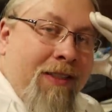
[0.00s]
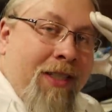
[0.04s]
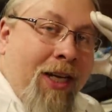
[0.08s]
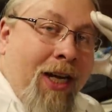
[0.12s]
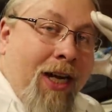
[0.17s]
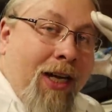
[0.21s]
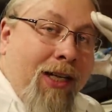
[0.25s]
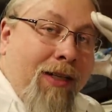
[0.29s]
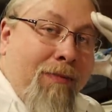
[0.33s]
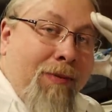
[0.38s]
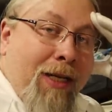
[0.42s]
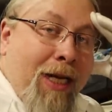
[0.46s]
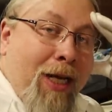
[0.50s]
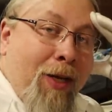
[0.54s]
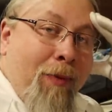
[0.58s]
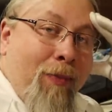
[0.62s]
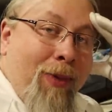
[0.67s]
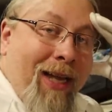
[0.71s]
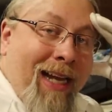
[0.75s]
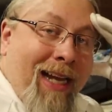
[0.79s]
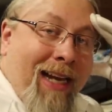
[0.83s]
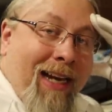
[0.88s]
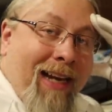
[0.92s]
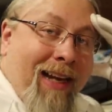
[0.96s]
Talk
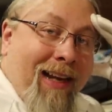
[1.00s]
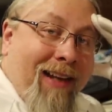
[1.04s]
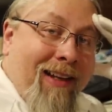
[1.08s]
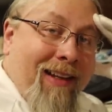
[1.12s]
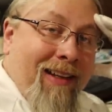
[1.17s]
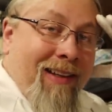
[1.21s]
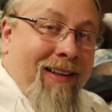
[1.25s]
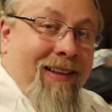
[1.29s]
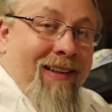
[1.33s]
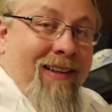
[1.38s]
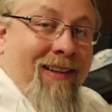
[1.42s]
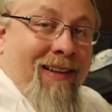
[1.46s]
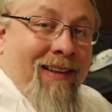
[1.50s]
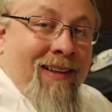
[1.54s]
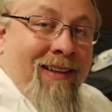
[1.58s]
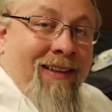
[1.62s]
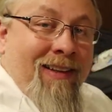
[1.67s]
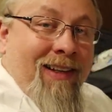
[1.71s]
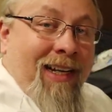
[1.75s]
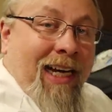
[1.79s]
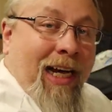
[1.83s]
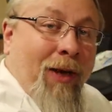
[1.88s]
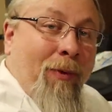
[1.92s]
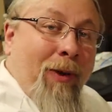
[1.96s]
about panic.
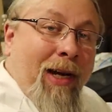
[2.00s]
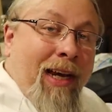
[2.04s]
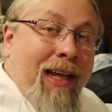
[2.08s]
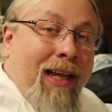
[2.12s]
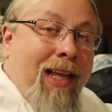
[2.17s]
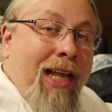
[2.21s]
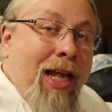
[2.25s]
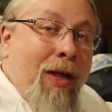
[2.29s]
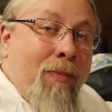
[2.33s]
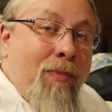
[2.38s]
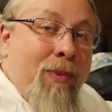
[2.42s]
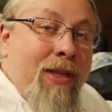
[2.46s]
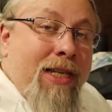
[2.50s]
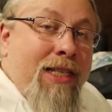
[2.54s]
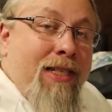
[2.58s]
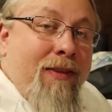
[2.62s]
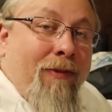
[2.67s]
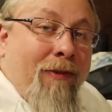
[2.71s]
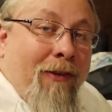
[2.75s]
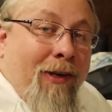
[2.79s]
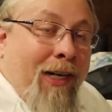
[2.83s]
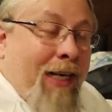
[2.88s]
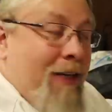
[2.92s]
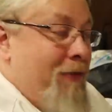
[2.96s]
I want to keep this
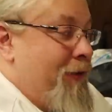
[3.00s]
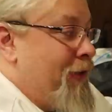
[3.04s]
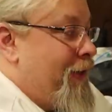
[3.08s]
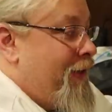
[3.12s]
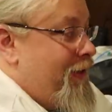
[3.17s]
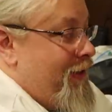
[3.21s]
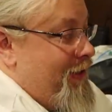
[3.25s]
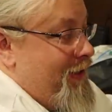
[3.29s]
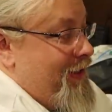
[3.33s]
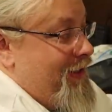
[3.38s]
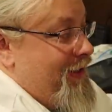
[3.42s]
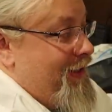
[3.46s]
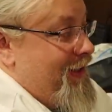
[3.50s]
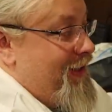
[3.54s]
forever,